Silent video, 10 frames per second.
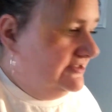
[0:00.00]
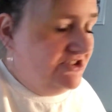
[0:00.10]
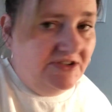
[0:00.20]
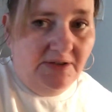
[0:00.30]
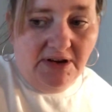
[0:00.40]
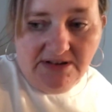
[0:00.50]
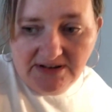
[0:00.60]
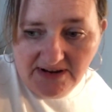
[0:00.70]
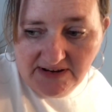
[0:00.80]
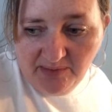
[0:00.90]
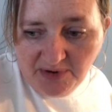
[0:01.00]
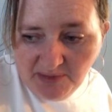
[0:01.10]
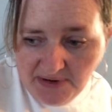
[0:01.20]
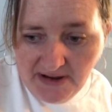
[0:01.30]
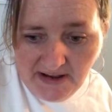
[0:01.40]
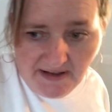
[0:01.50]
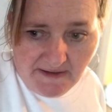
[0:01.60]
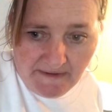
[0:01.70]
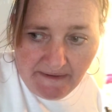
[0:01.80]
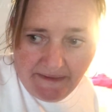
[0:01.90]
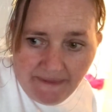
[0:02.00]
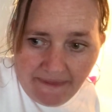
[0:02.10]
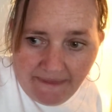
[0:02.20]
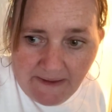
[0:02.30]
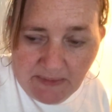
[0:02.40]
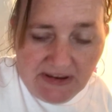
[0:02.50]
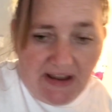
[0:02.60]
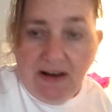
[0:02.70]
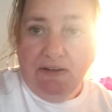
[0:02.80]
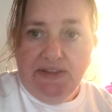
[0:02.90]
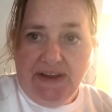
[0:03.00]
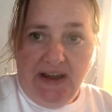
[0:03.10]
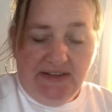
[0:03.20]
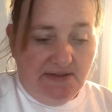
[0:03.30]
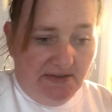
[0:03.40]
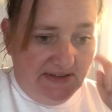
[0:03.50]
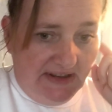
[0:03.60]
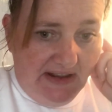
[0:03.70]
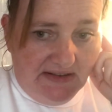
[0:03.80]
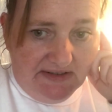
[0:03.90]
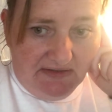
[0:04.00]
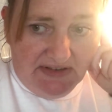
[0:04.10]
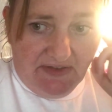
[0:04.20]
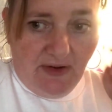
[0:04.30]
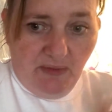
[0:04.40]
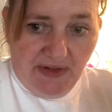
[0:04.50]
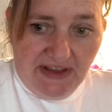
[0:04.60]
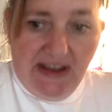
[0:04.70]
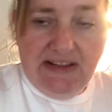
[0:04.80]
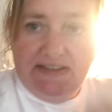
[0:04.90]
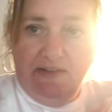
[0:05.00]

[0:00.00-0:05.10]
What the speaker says: just so I can tidy up properly. But yeah, a lot of the cat toys, kittens toys, I've gone with the kittens.